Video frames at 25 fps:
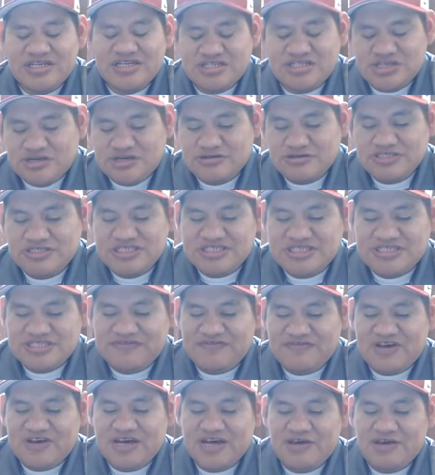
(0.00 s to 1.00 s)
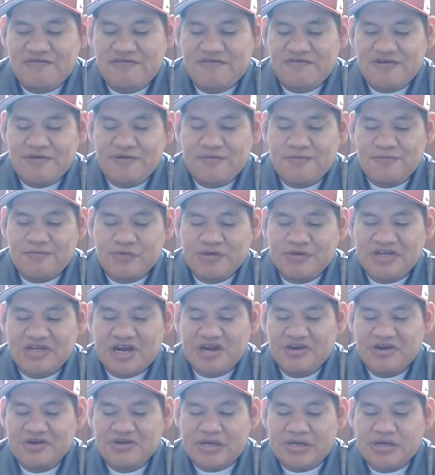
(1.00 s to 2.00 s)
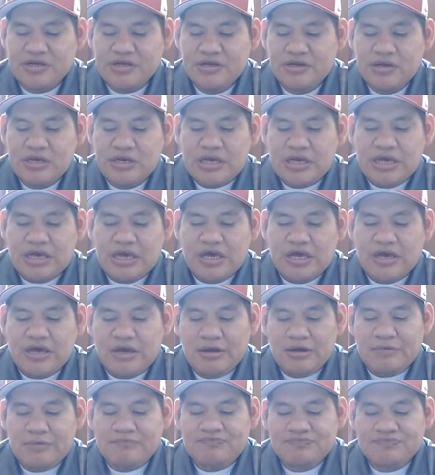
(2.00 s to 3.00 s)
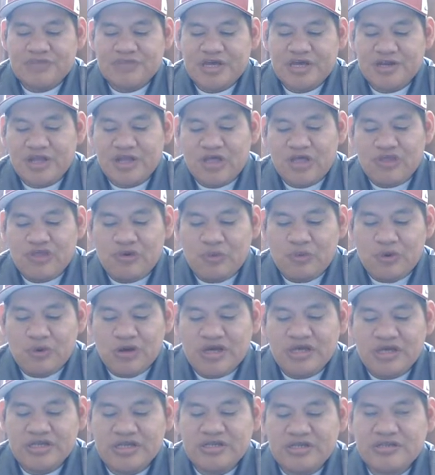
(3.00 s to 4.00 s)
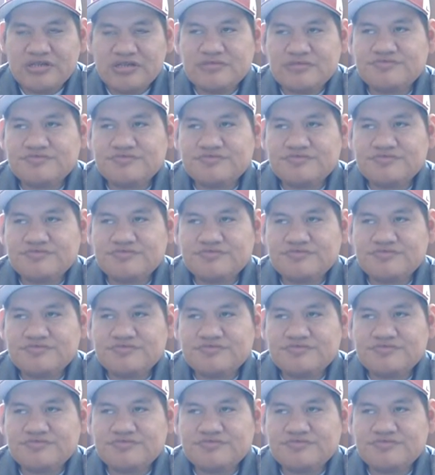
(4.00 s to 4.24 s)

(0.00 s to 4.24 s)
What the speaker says: You know, 65 or retiring. Another one,